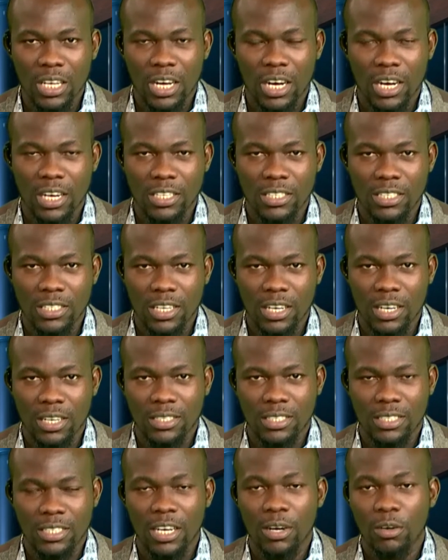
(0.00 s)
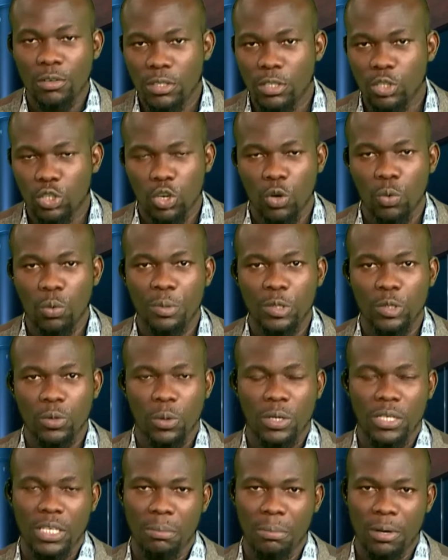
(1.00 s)
and today on the show we'll be
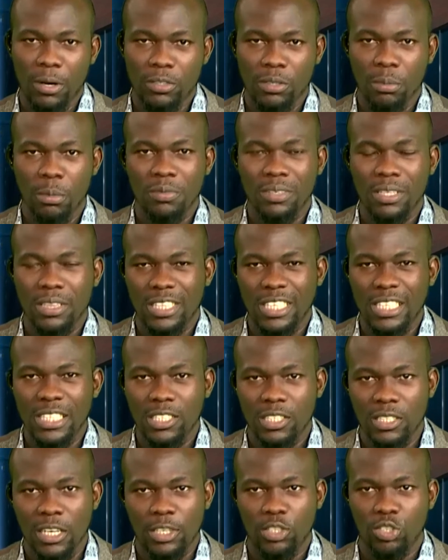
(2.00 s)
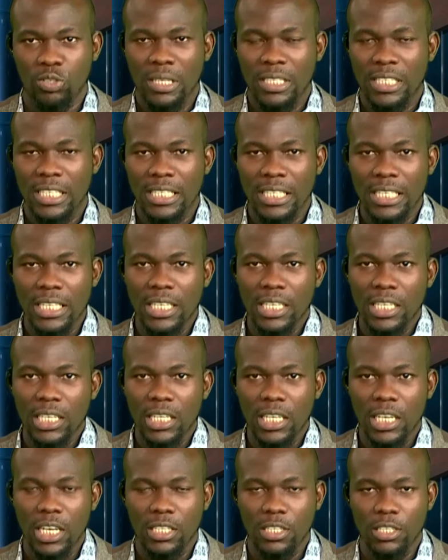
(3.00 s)
talking about some of the things that trended
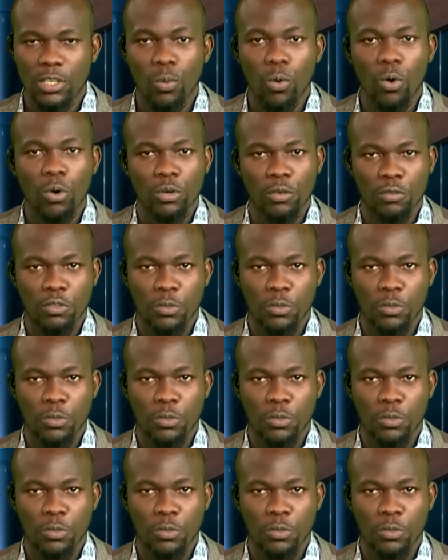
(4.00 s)
in the world of